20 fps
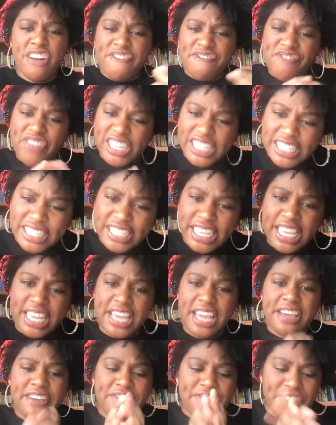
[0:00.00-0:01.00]
fussy
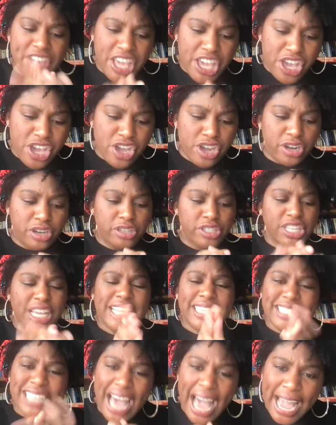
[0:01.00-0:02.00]
fingers
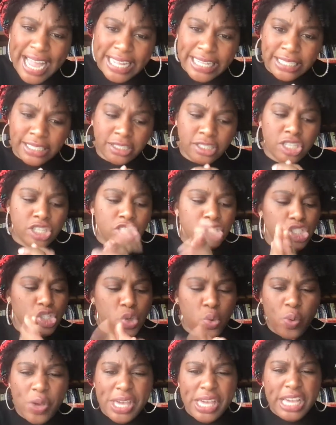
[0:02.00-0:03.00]
tighten,
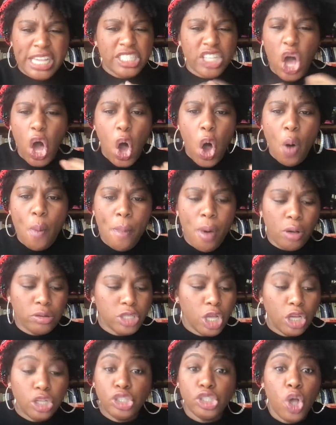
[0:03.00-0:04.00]
squeeze, almost
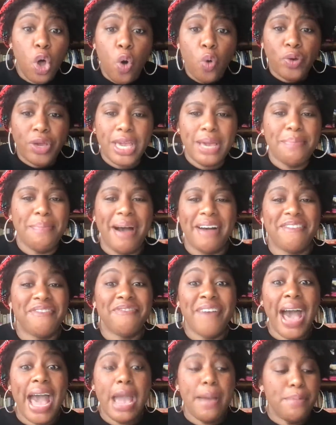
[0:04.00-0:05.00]
choking my
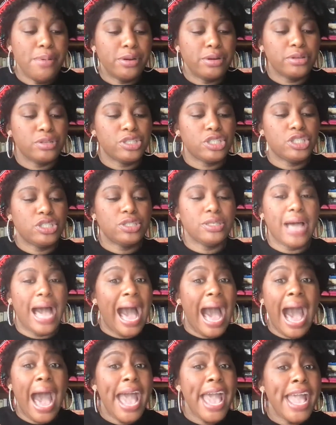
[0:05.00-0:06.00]
fibers.
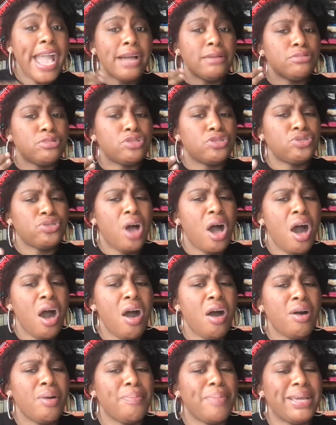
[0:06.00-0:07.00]
I am
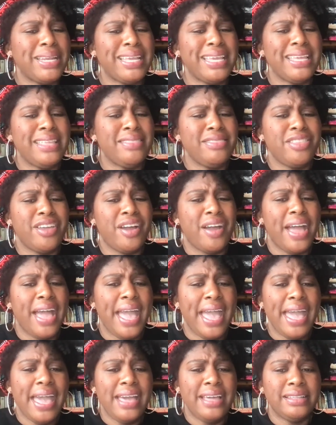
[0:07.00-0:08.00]
strong, but in their
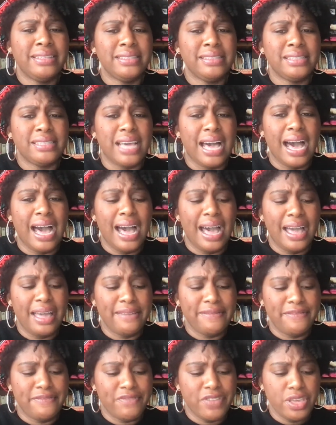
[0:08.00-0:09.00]
hands I
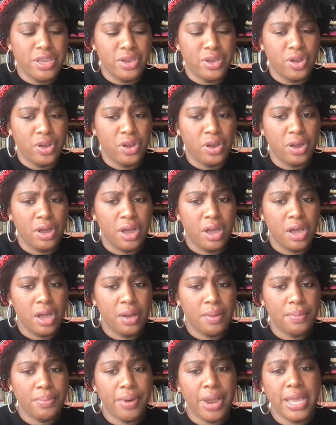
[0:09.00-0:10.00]
fear
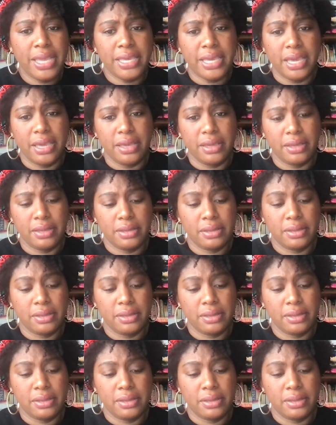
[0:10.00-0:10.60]
breaking.